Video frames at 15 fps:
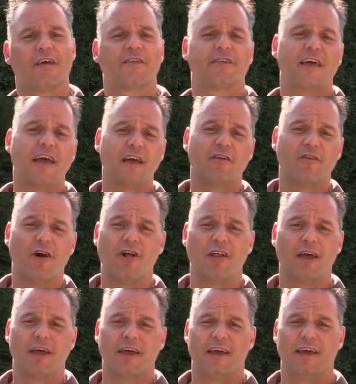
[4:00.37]
Second of all,
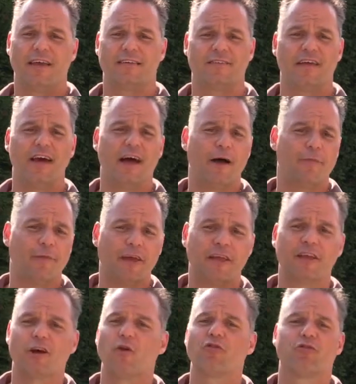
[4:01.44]
it
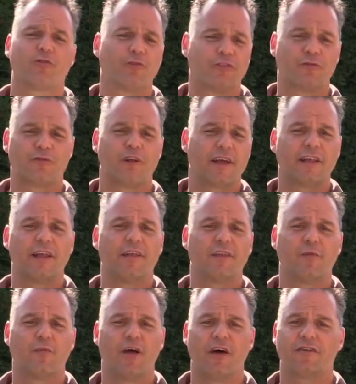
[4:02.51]
goes directly in
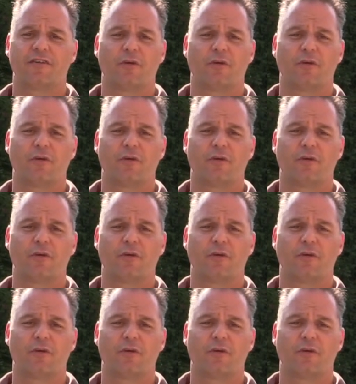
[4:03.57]
the blood.